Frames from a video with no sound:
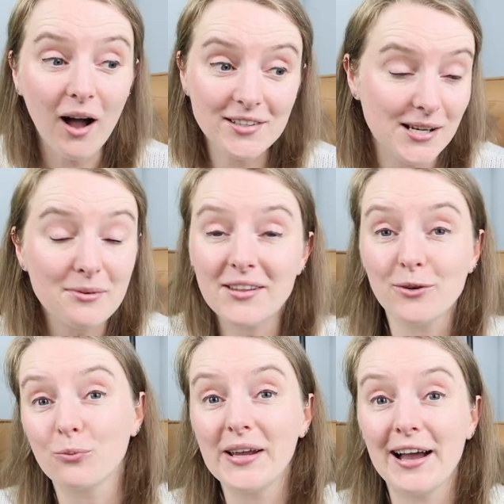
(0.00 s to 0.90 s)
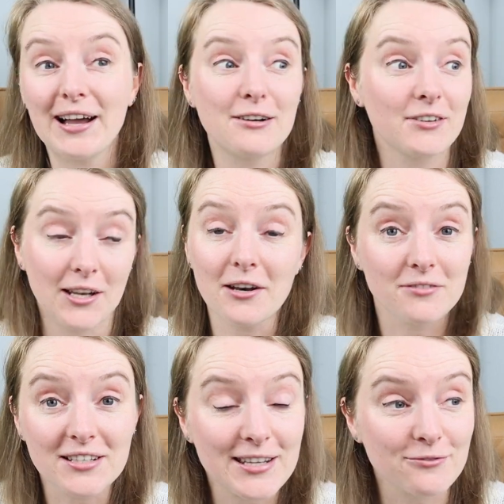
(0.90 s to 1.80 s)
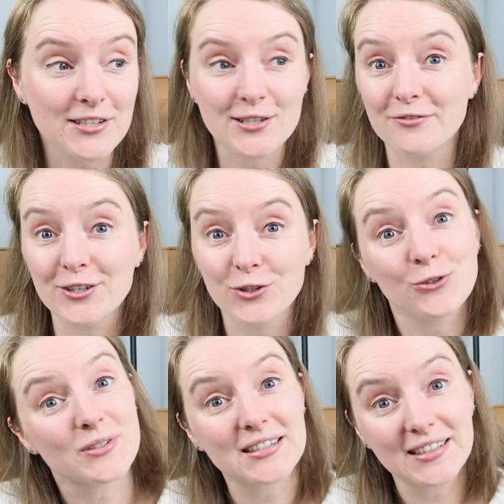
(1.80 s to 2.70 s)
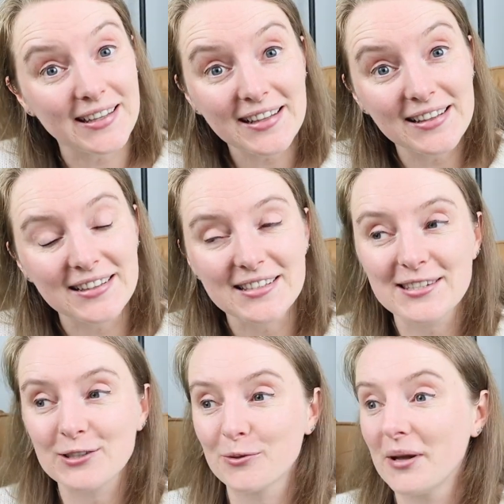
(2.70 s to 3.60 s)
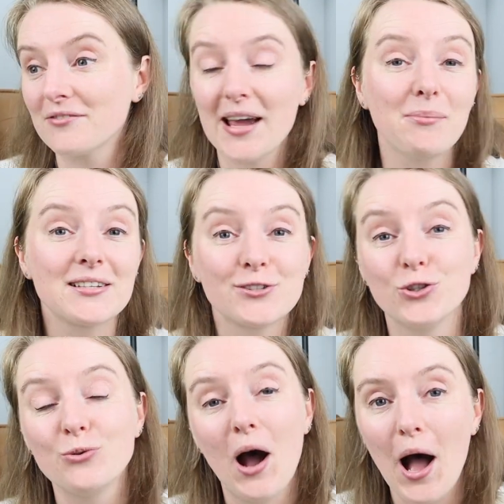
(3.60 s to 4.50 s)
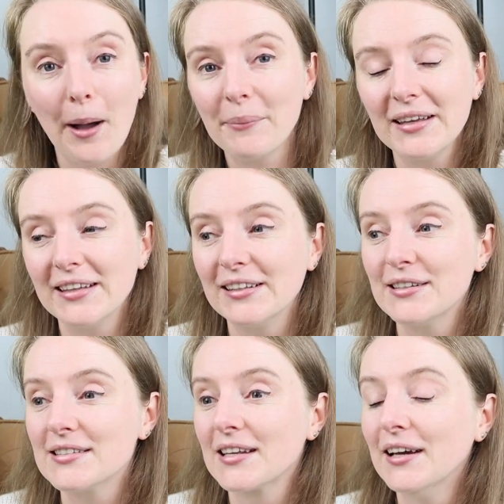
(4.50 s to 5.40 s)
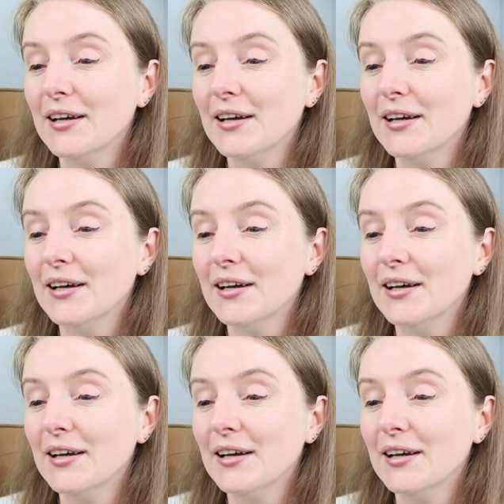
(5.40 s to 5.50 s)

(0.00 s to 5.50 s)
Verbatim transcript: On top of that, we have, a lot of us have discovered new skills or we have dabbled in new hobbies.